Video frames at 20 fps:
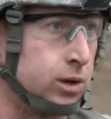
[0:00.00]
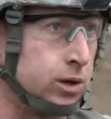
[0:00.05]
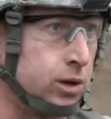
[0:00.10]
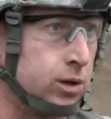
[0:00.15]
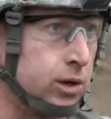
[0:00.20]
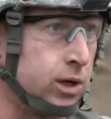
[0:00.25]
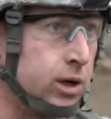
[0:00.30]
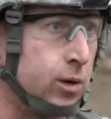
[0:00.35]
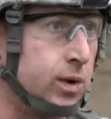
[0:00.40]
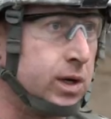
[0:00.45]
are
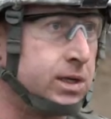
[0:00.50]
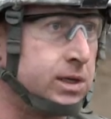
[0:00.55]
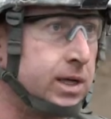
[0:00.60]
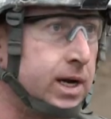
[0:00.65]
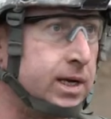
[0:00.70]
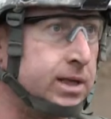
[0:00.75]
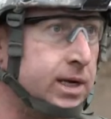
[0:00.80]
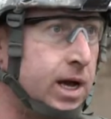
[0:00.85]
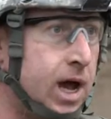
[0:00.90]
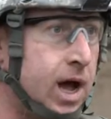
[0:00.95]
learning what it's
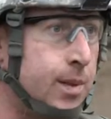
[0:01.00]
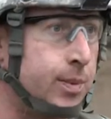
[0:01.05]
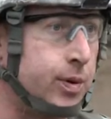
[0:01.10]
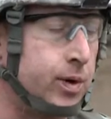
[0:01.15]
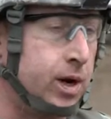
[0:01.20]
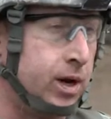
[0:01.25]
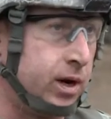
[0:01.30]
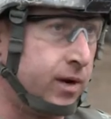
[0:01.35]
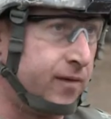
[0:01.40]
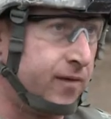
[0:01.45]
like to
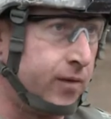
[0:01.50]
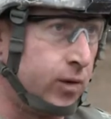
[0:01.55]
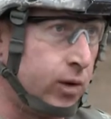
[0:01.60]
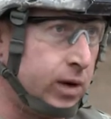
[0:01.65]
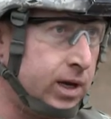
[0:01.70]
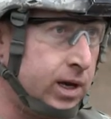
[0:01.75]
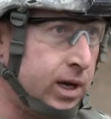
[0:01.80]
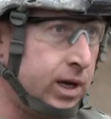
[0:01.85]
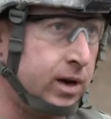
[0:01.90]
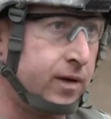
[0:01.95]
operate in full
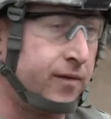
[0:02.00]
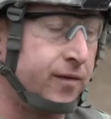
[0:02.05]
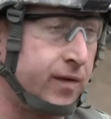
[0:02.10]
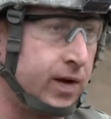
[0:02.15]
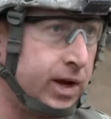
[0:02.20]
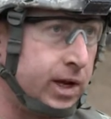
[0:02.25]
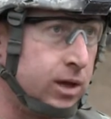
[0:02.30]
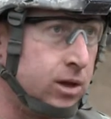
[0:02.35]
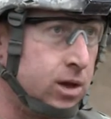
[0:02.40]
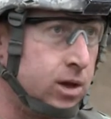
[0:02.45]
kit and
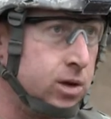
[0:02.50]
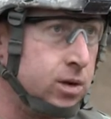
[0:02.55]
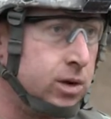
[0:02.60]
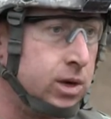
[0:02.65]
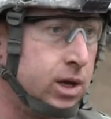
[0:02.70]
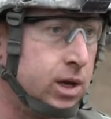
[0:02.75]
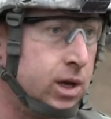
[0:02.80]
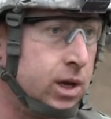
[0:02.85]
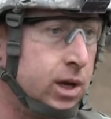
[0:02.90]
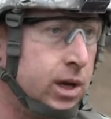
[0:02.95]
fighting
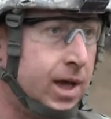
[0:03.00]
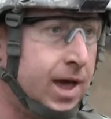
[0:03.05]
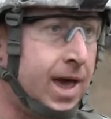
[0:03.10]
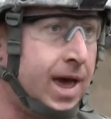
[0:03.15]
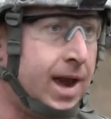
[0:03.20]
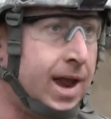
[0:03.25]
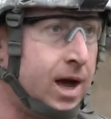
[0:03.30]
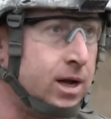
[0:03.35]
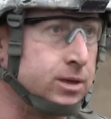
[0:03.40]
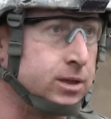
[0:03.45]
load
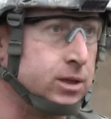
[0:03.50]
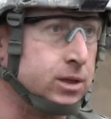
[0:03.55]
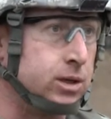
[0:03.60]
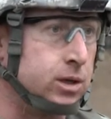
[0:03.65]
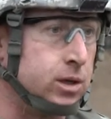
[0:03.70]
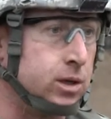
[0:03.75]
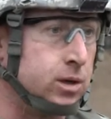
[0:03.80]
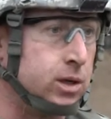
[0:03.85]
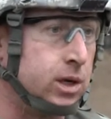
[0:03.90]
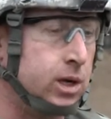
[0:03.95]
at
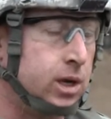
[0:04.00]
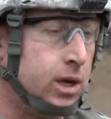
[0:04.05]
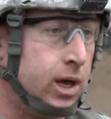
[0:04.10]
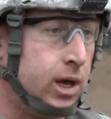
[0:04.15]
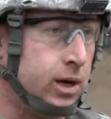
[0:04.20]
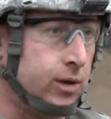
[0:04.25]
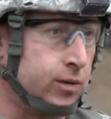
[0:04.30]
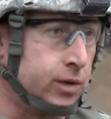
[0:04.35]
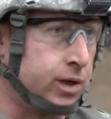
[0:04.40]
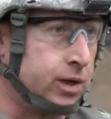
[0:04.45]
altitude,
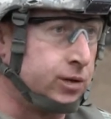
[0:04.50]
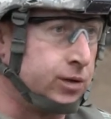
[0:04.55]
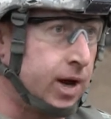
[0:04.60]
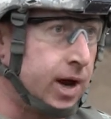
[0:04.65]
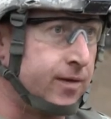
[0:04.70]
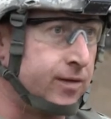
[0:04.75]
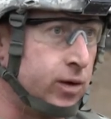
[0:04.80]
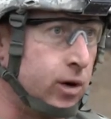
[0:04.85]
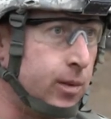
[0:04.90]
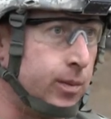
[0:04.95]
and it really
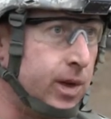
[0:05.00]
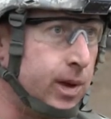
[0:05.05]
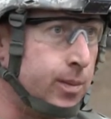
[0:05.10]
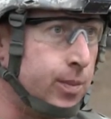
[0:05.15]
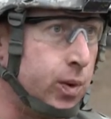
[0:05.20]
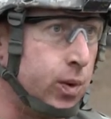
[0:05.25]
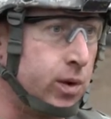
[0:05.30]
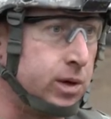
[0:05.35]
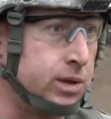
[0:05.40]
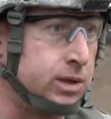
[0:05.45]
drives home the
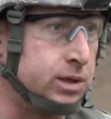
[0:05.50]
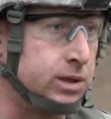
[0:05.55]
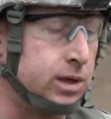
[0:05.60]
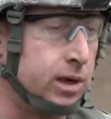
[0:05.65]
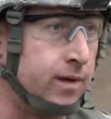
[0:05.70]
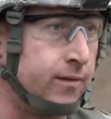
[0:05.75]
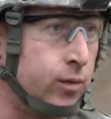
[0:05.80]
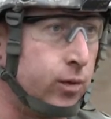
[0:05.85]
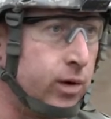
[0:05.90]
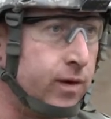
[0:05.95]
importance
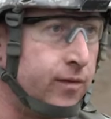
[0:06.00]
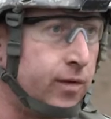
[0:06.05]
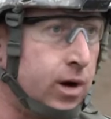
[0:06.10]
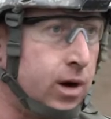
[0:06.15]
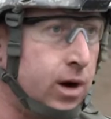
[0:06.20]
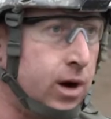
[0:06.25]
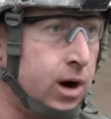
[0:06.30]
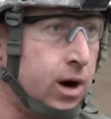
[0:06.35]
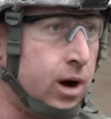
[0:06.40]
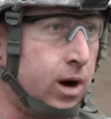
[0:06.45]
of one of
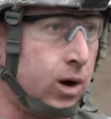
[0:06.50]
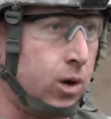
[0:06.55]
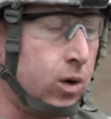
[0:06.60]
our, uh, our